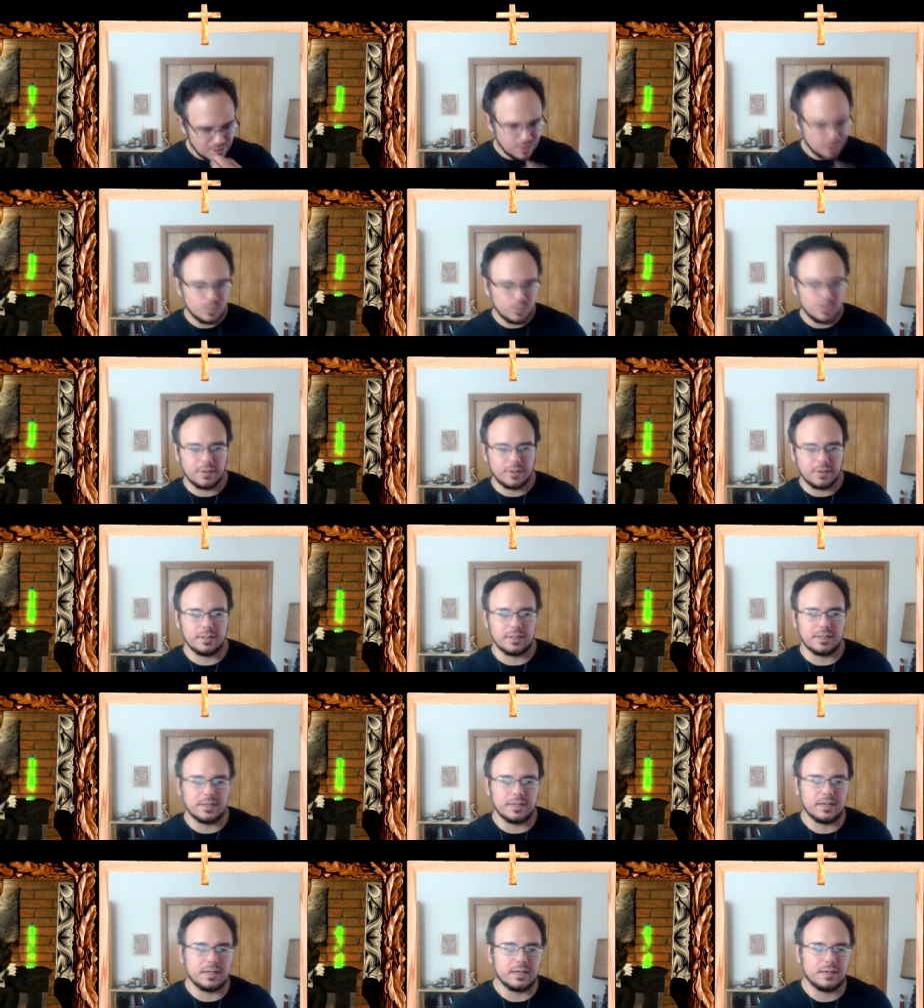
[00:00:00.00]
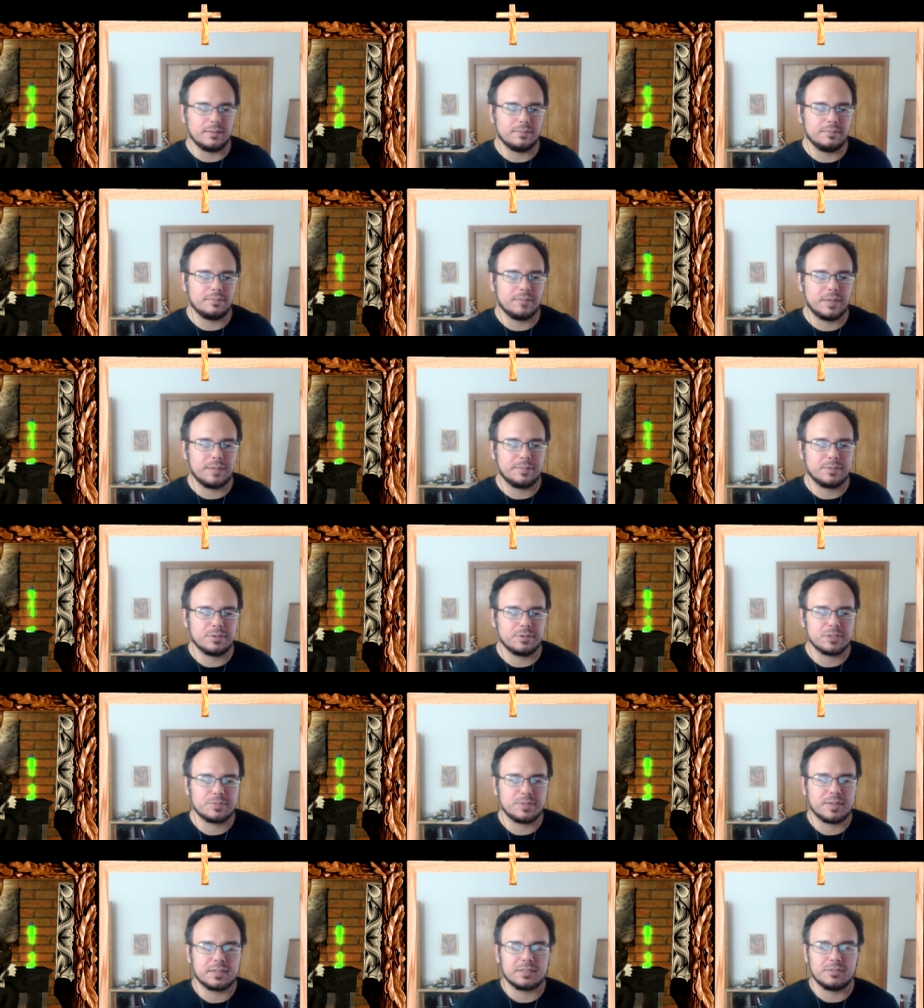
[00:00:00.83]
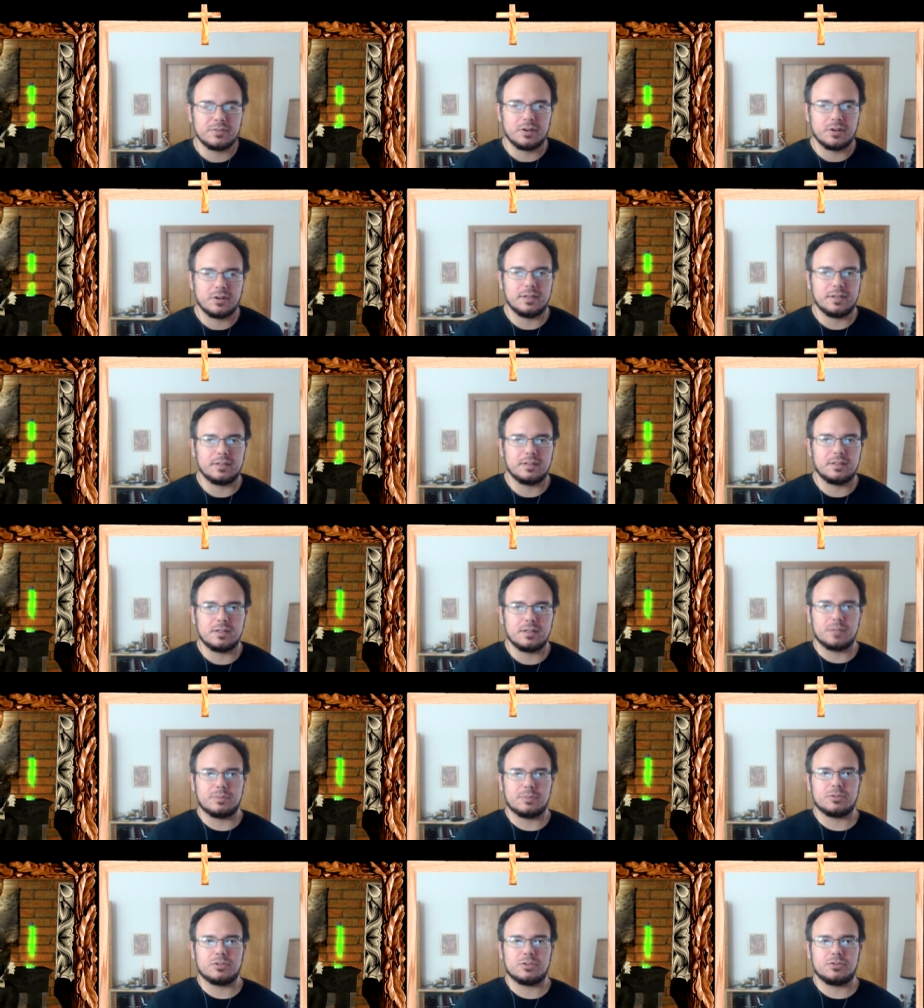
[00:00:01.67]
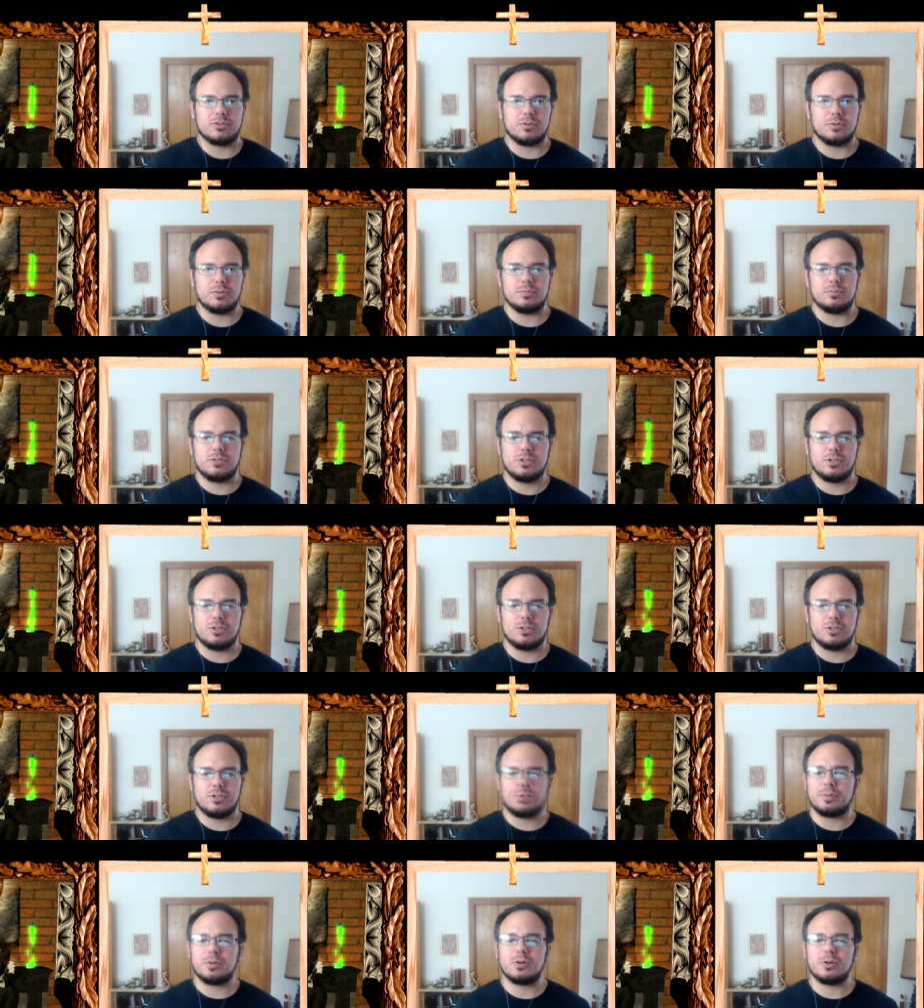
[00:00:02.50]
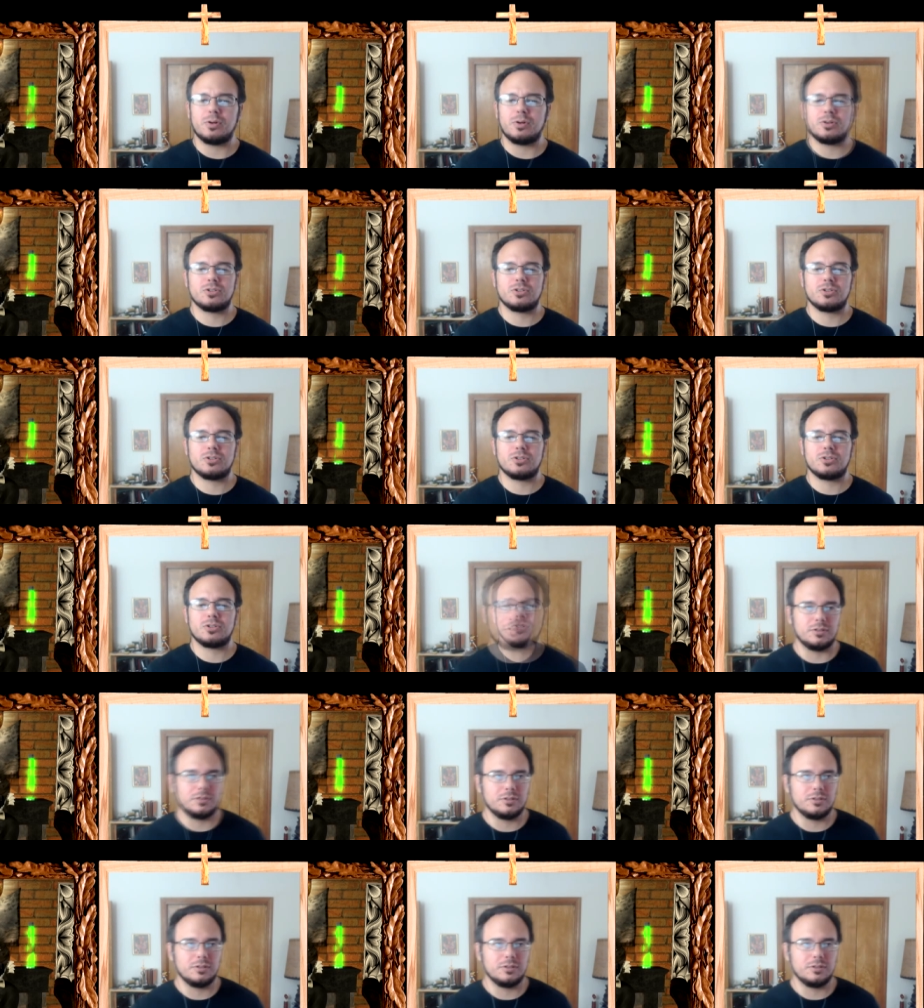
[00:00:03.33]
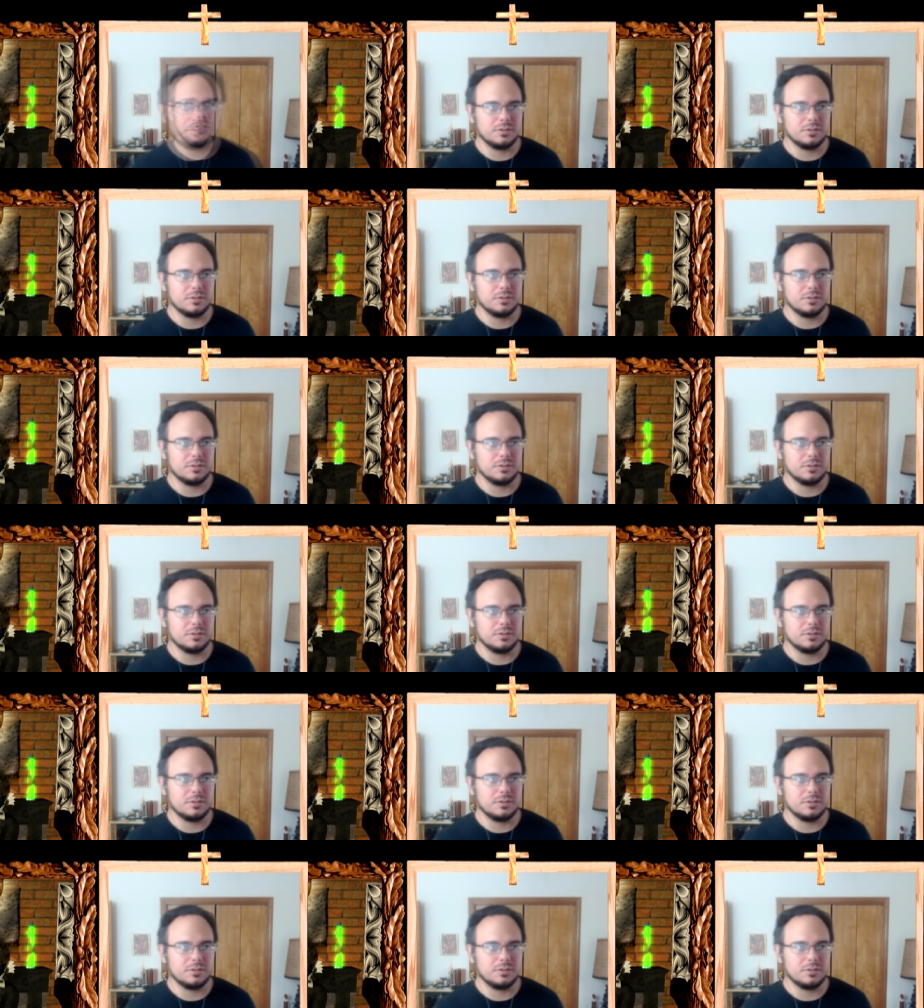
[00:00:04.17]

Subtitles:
Weirdly, my perspective on it comes from two personal